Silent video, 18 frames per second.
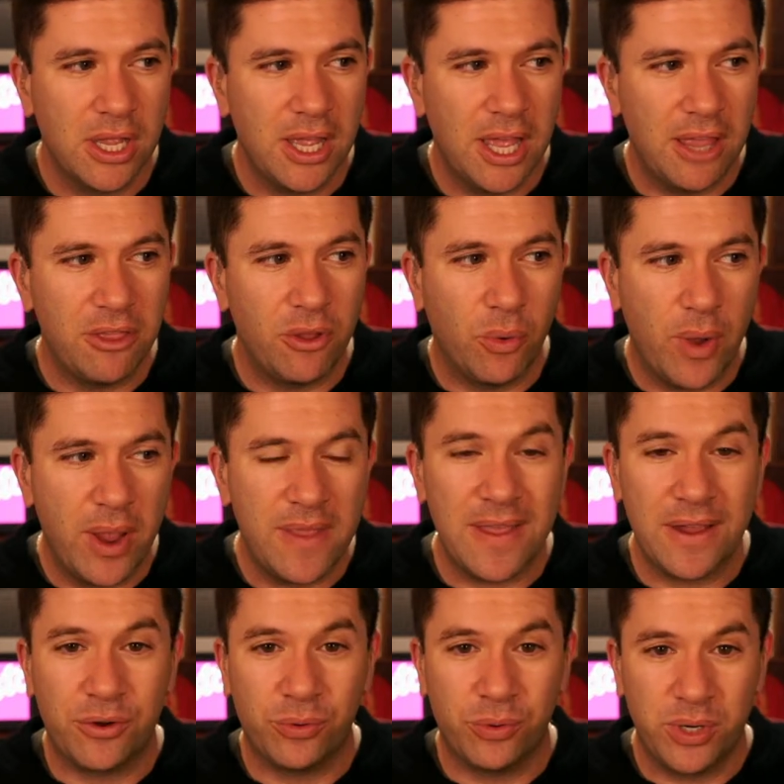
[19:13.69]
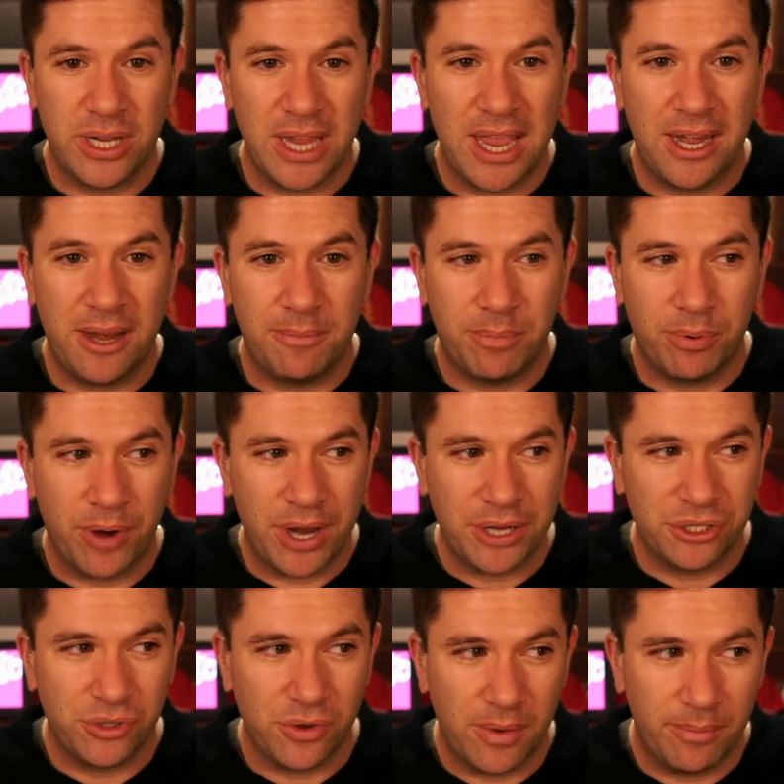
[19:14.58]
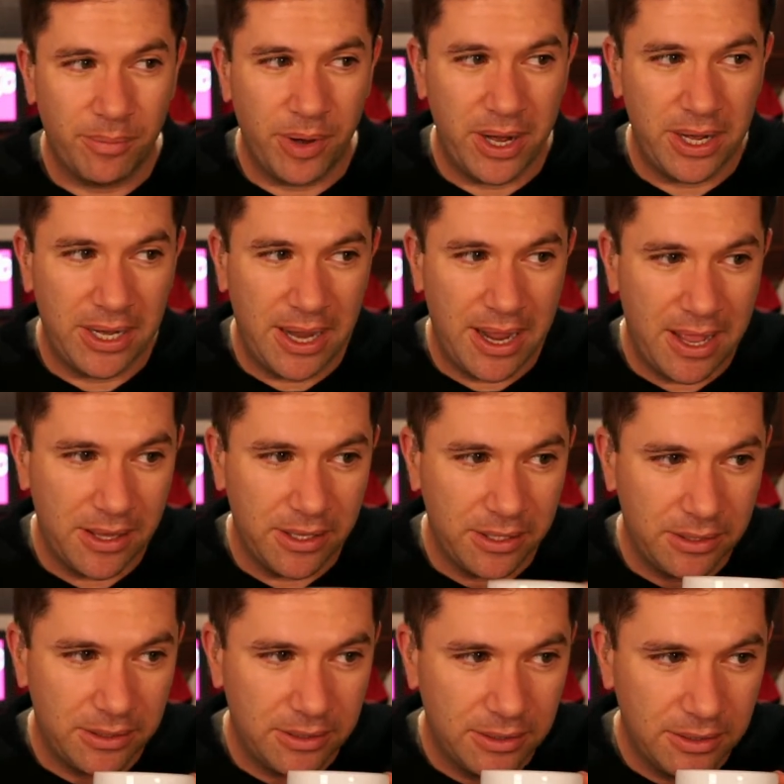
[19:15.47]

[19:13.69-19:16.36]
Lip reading: and the way they created pressure on Brandon Allen